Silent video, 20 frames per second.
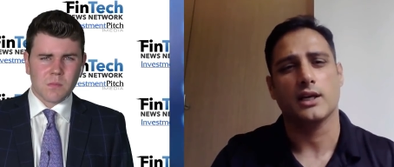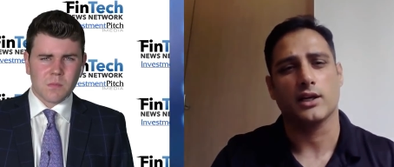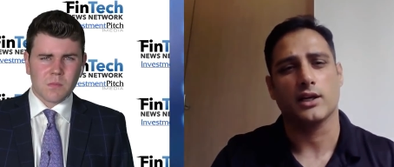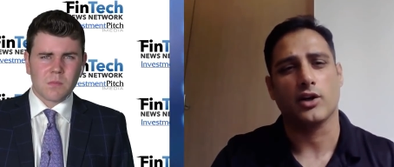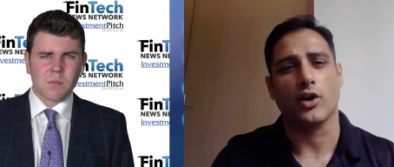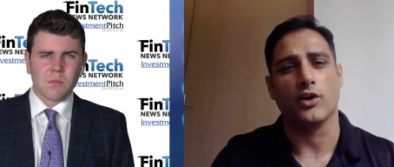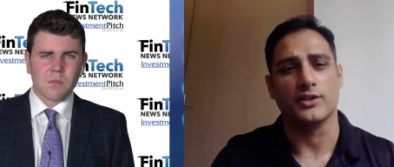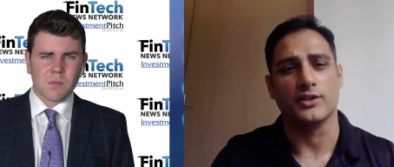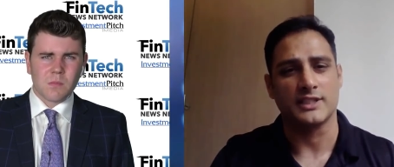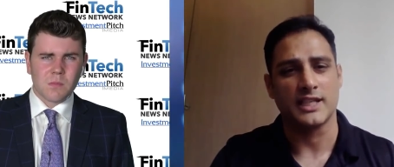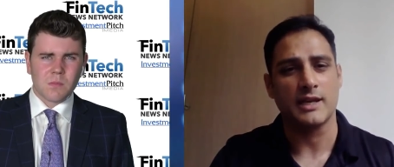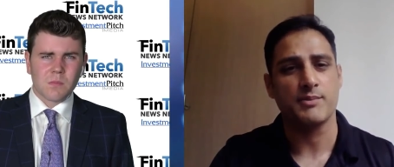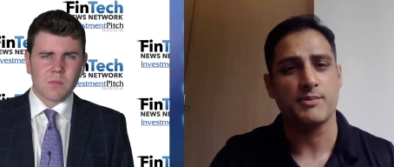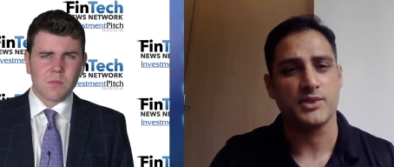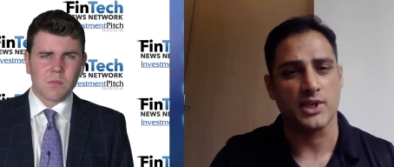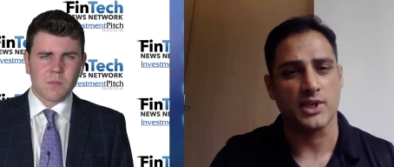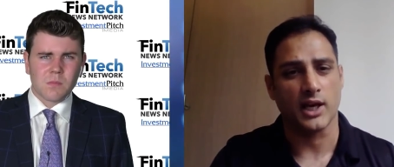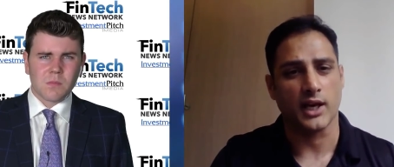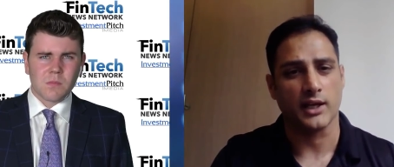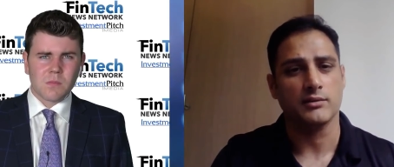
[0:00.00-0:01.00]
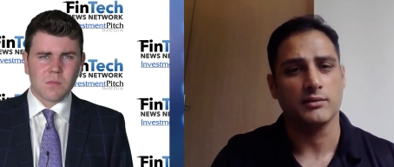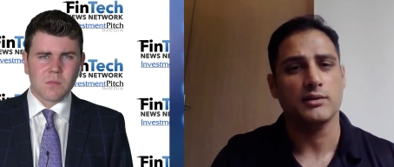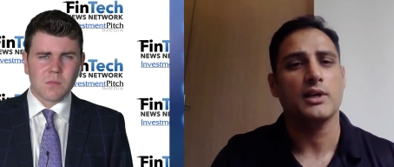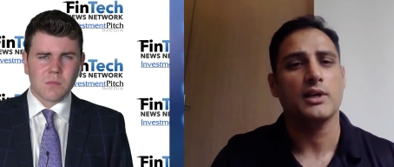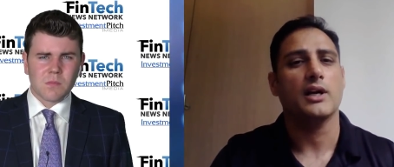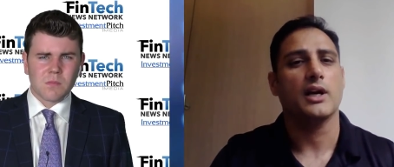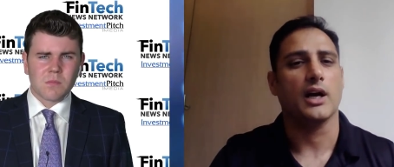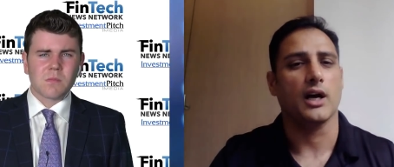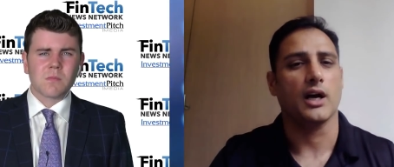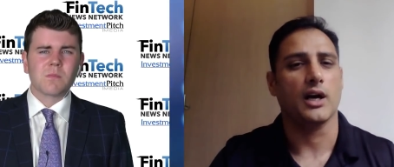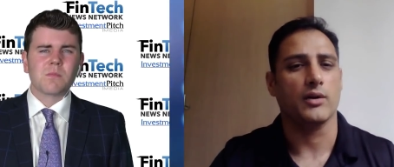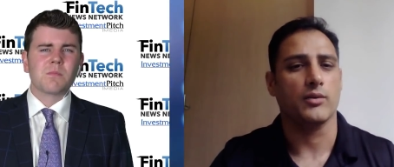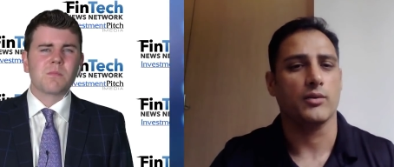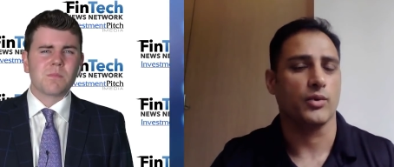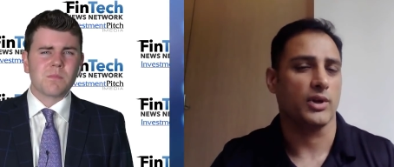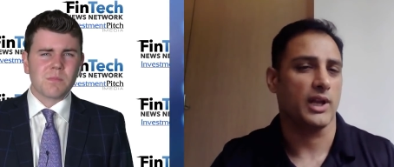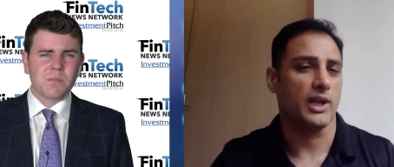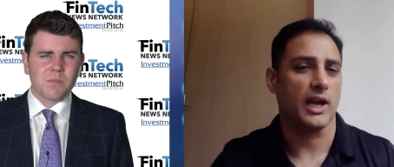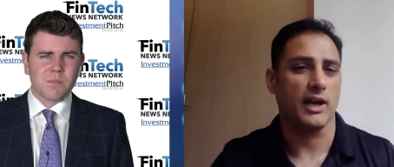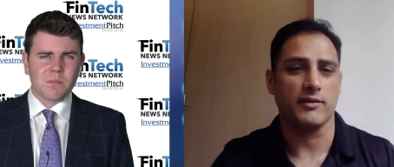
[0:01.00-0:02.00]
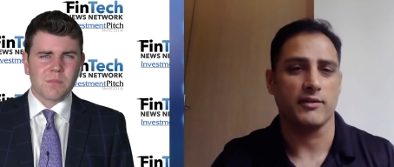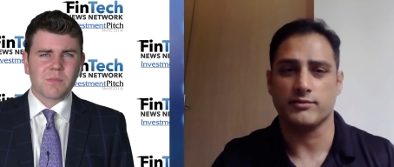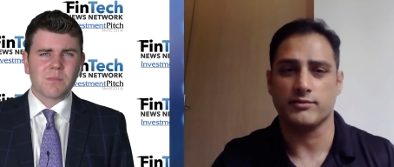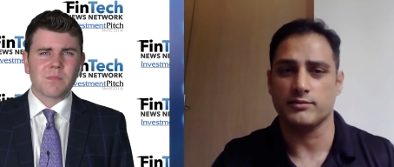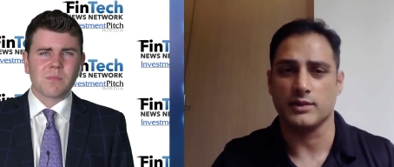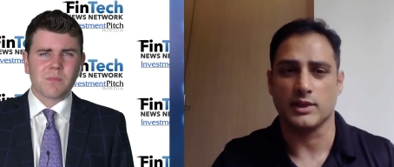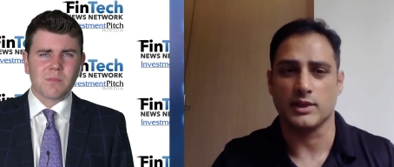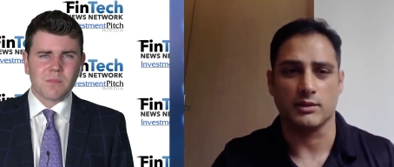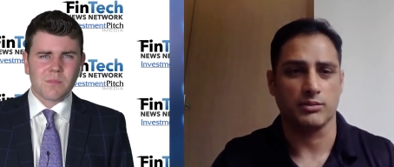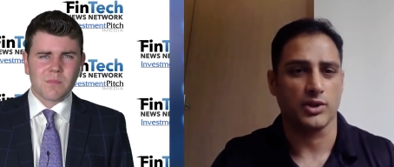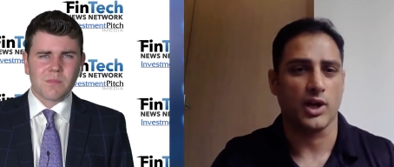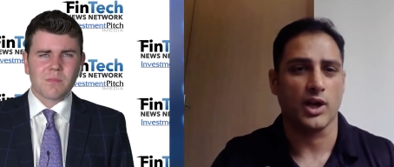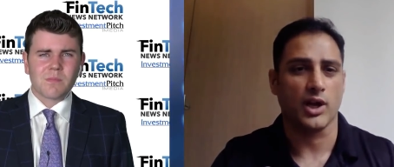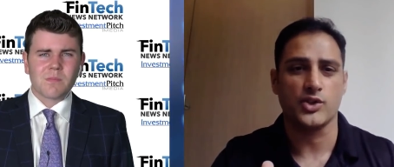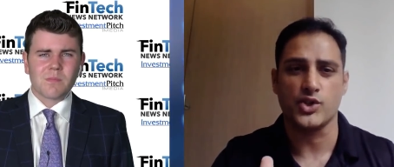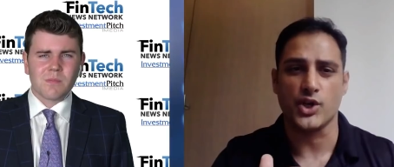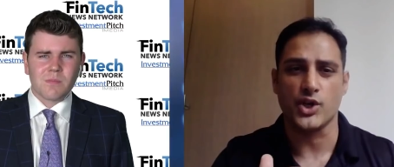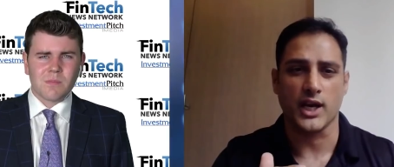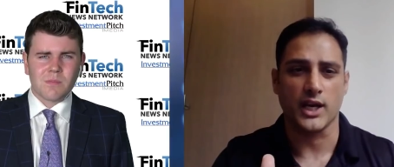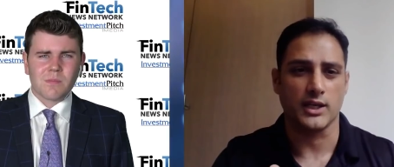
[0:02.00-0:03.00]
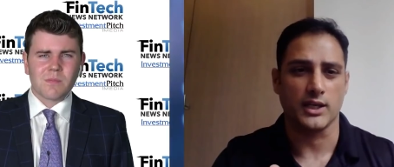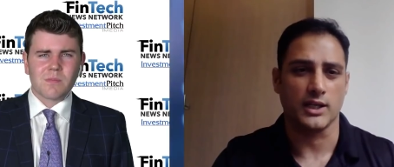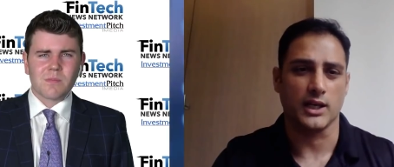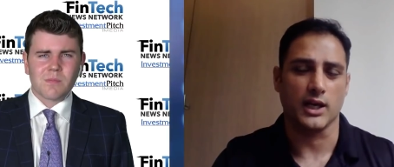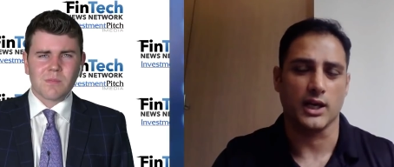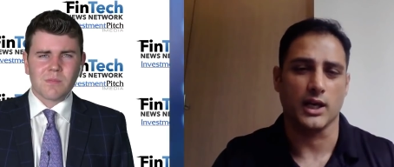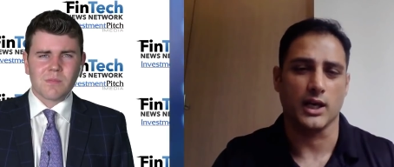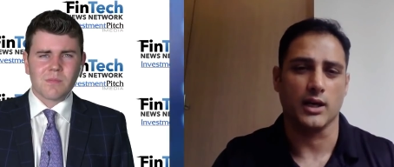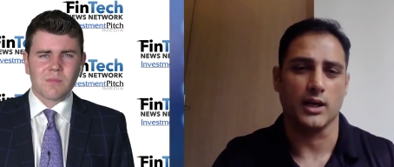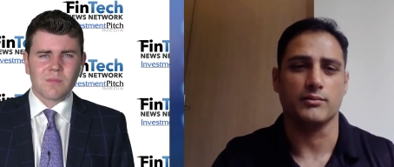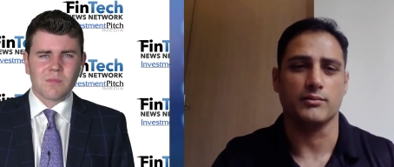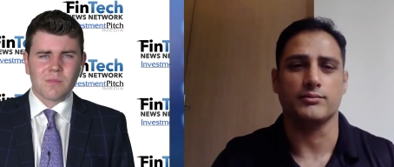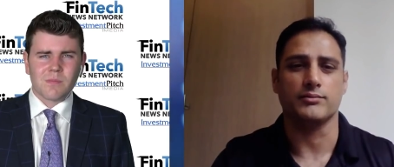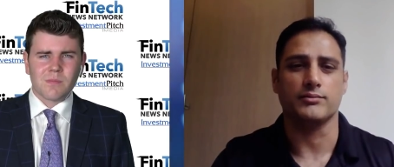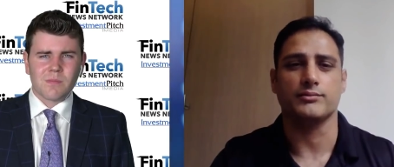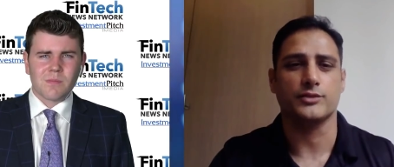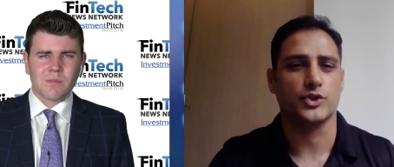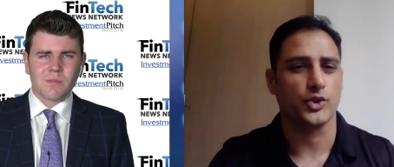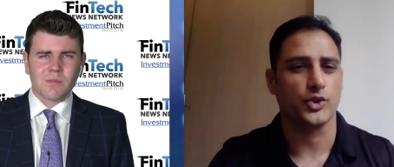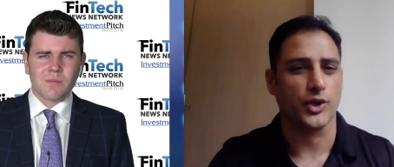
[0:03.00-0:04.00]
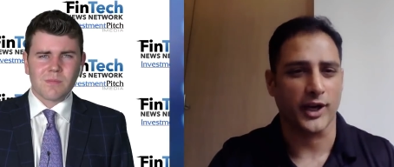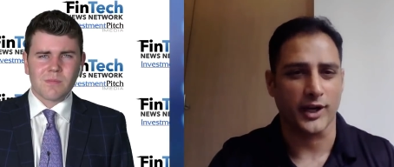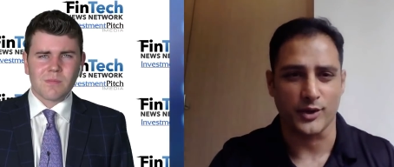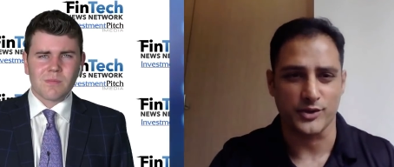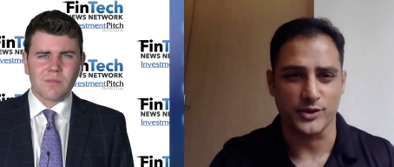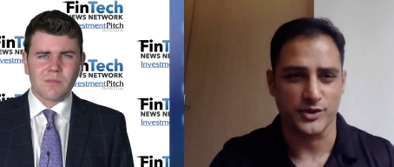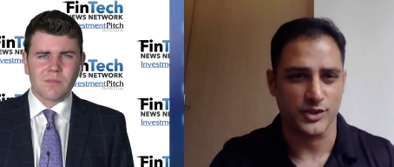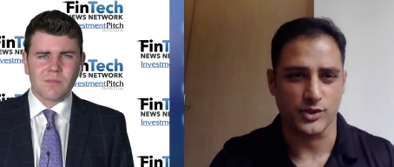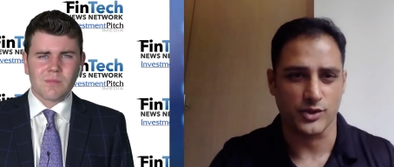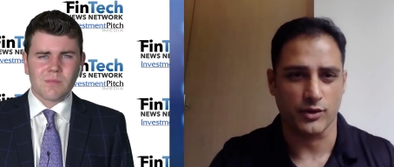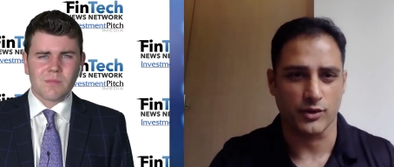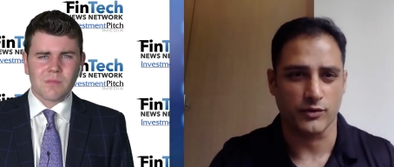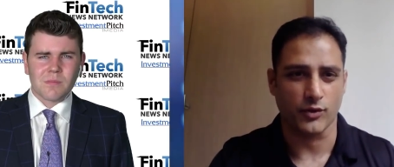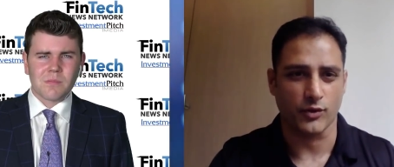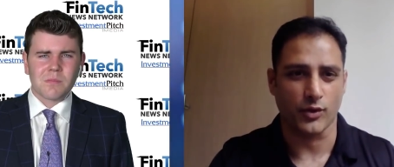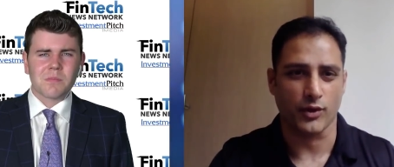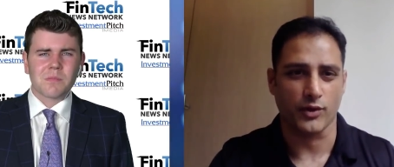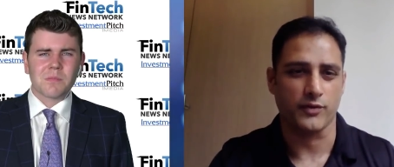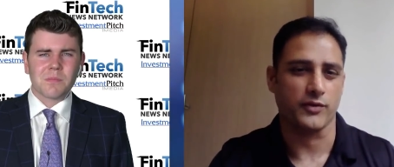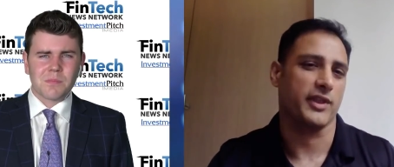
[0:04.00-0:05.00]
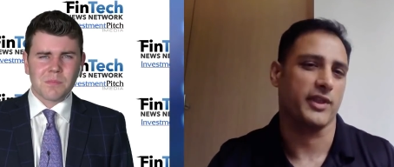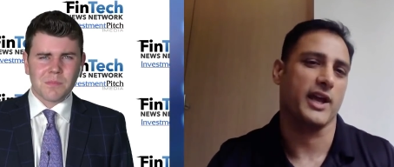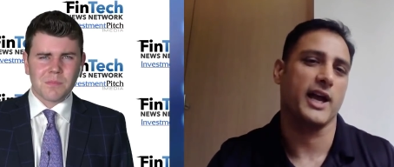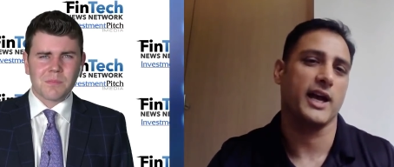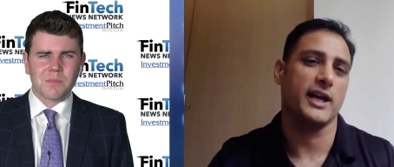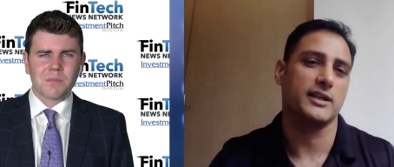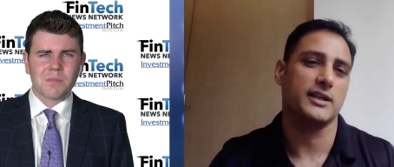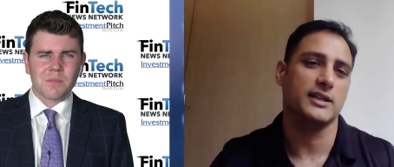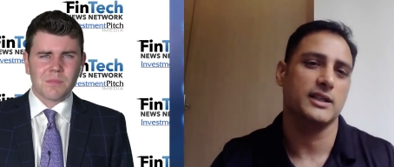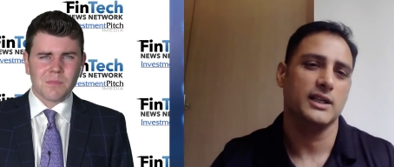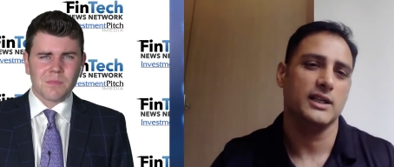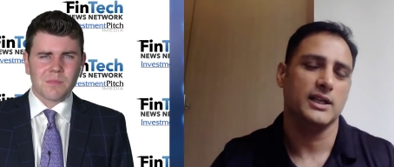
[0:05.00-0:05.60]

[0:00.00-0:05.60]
Speaker 1: called DeepSign. Uh, we'll have blockchain um, trails and so forth for that.